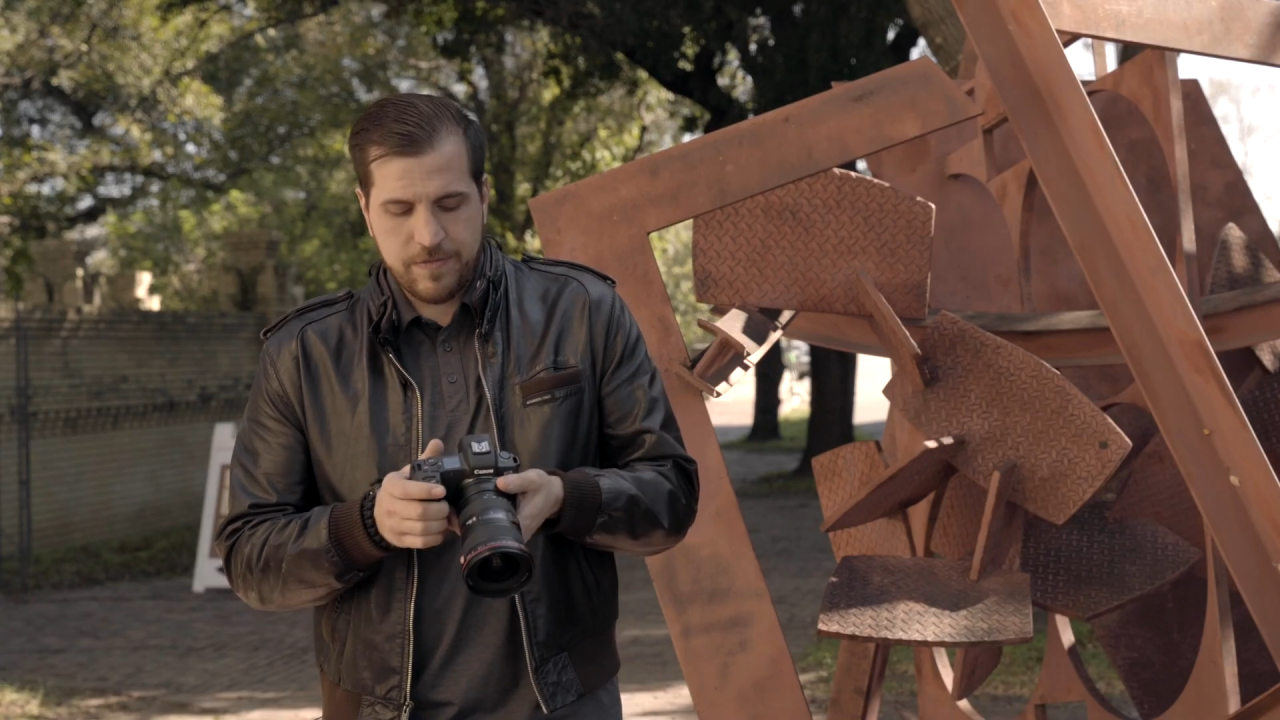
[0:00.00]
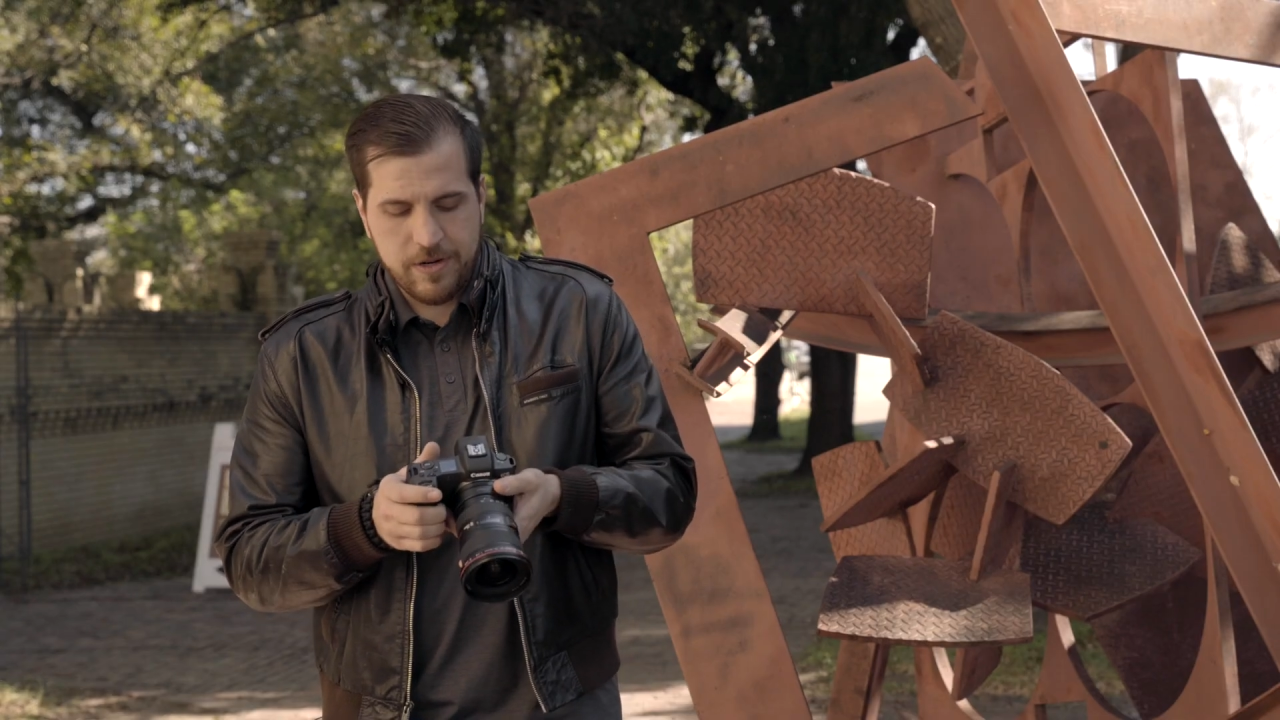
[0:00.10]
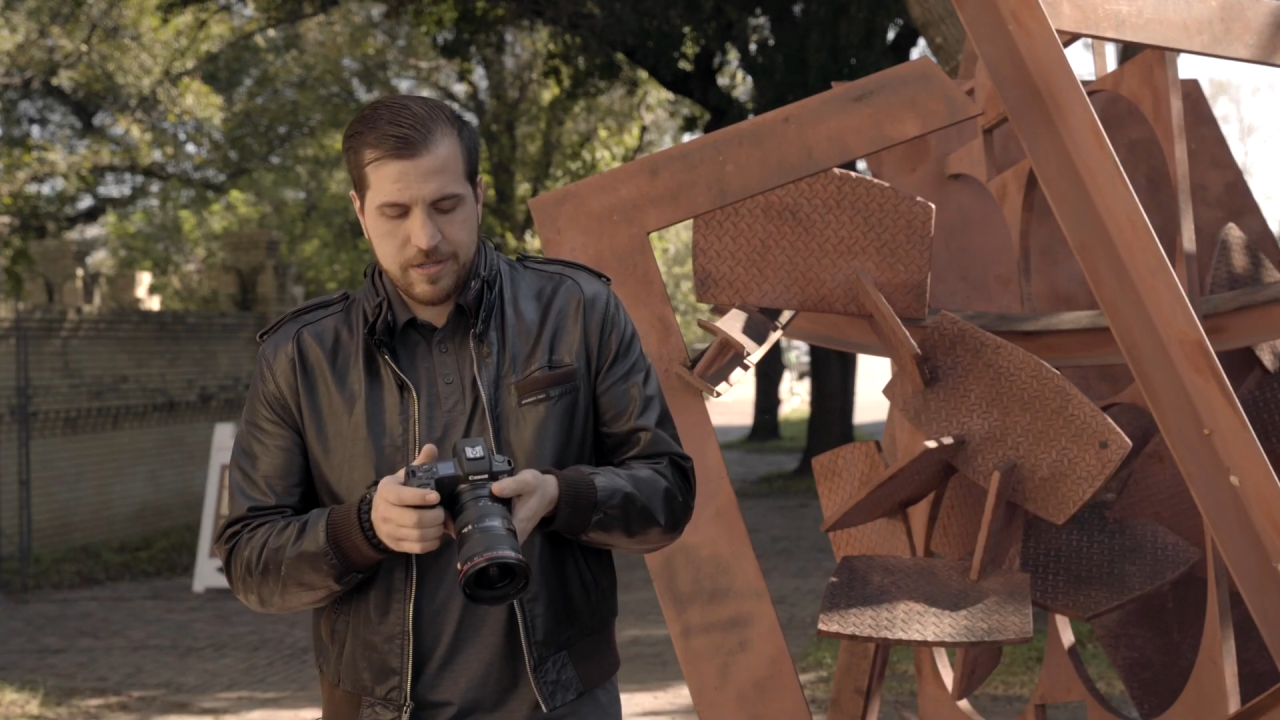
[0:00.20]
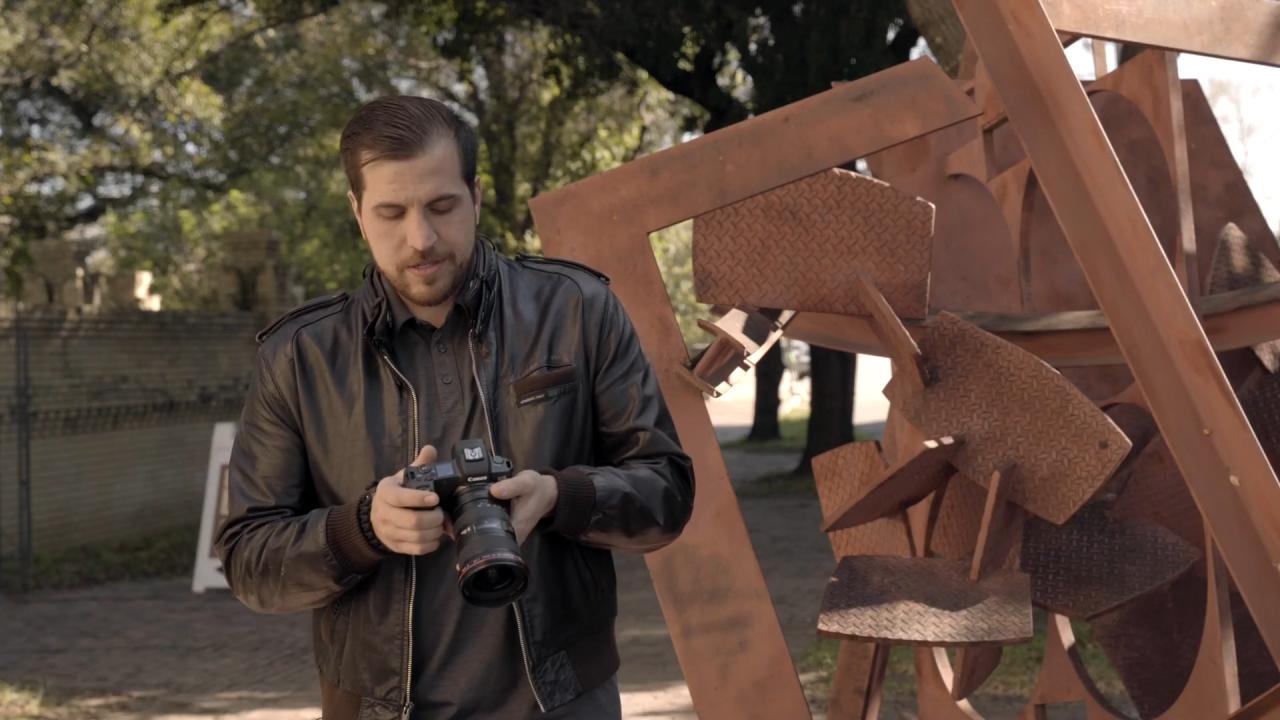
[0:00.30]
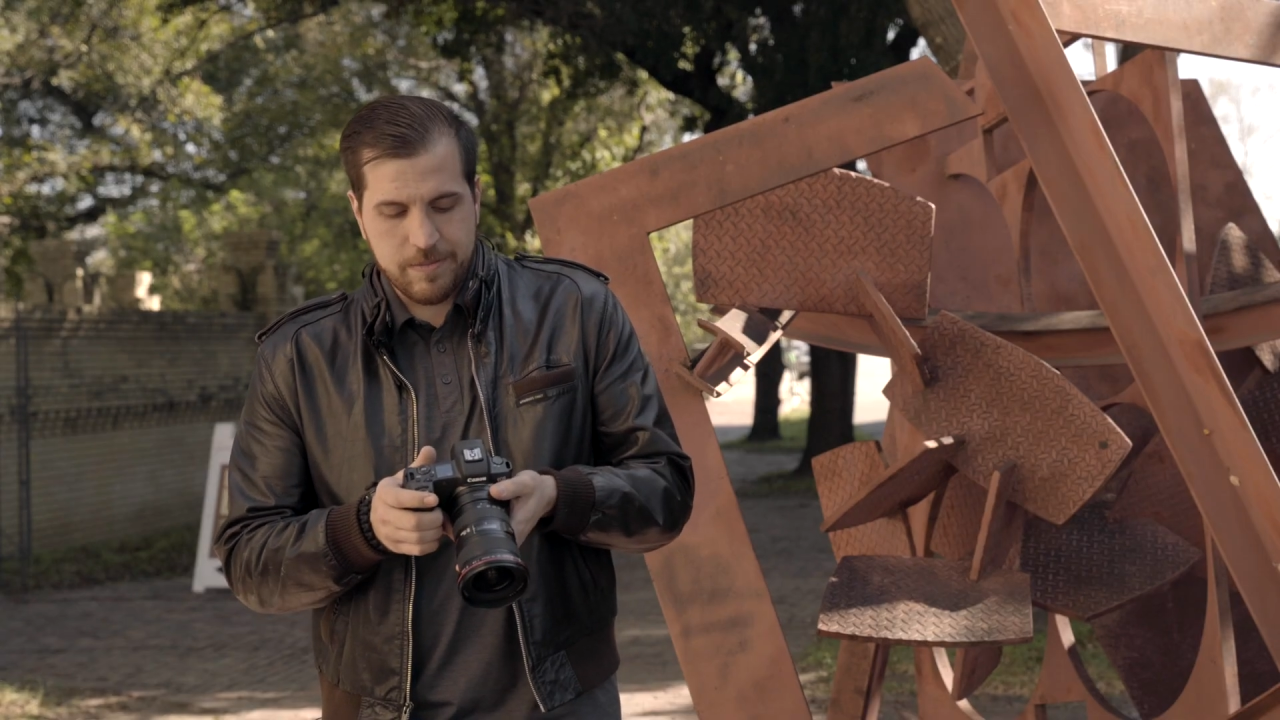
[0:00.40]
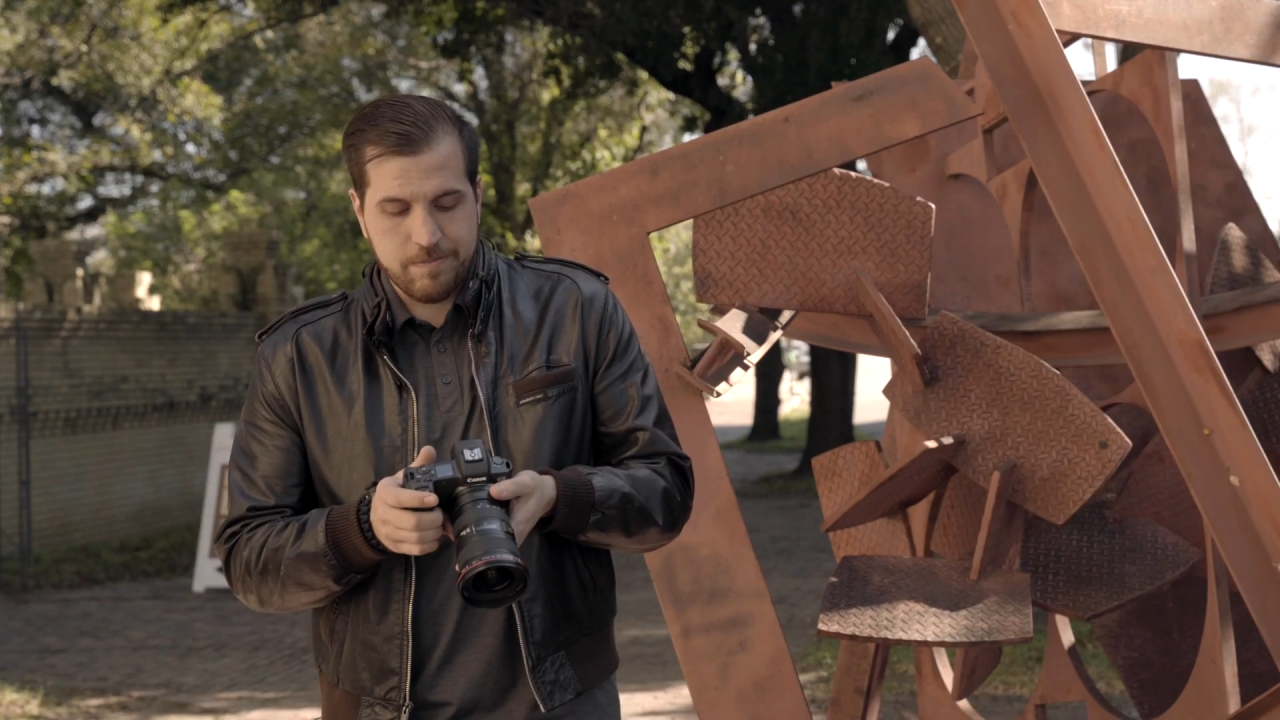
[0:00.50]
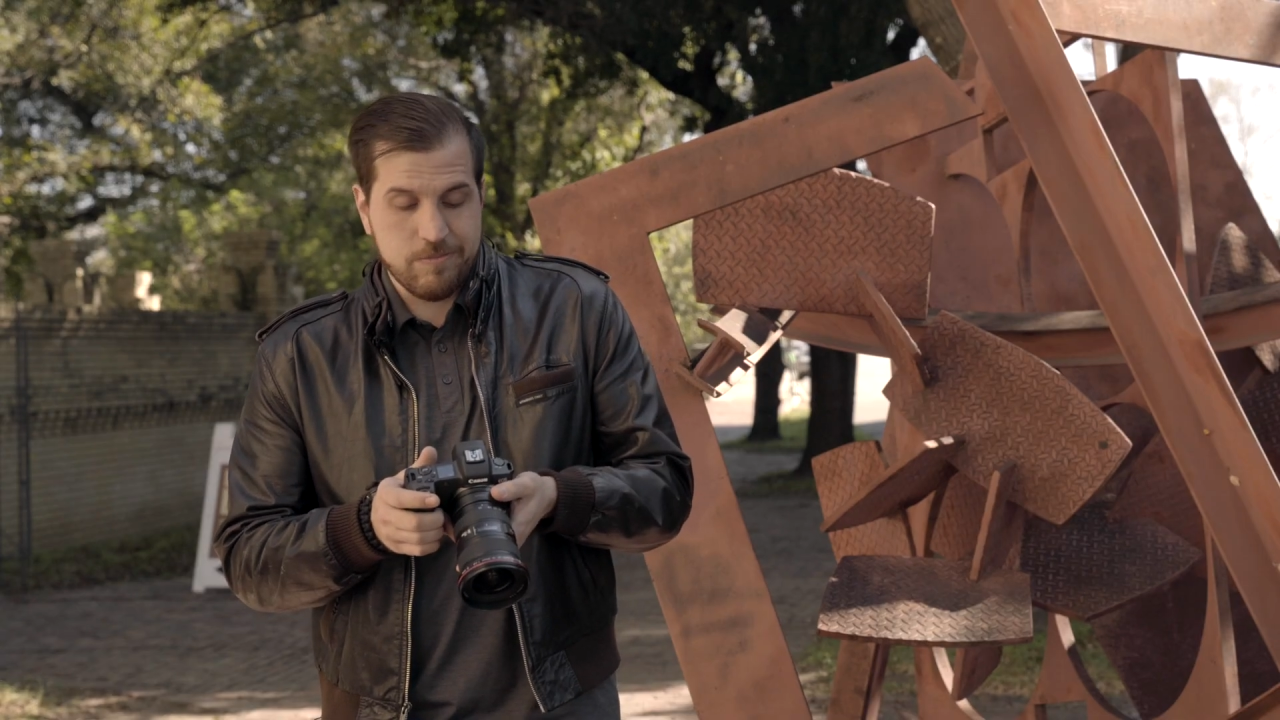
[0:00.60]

far as the